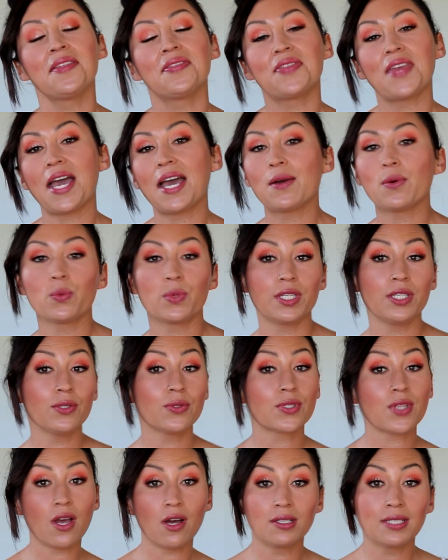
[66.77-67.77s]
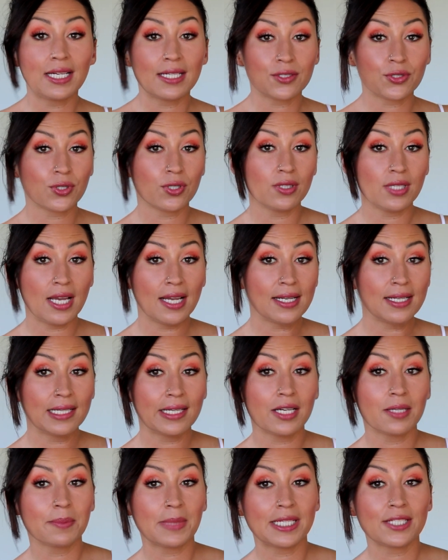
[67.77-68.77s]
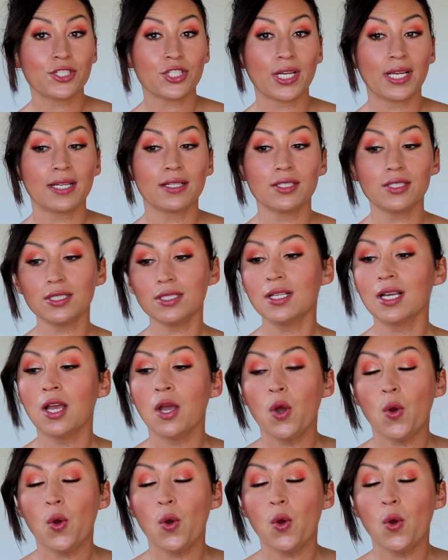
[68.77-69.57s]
that we use all natural lighting on my channel.